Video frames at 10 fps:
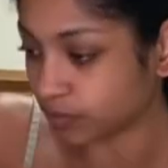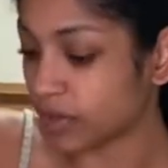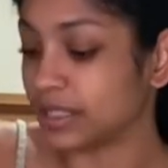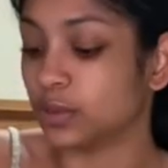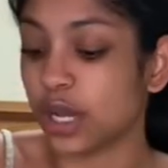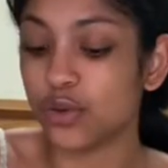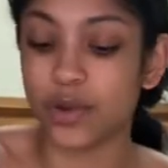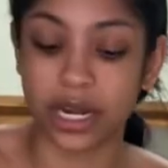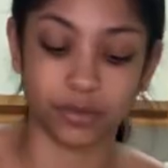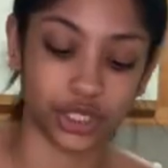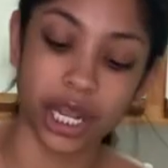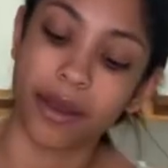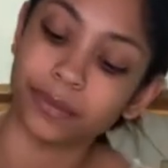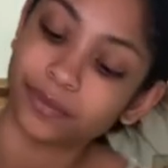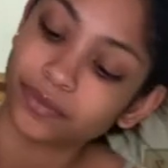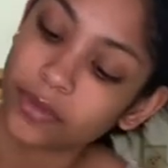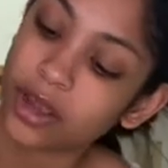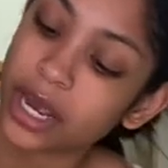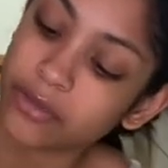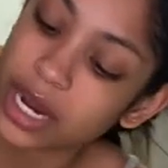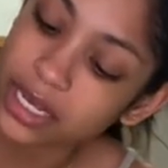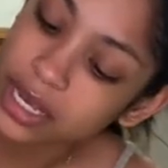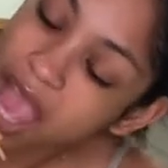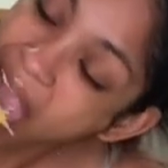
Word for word: So I do random shit. All right, ready?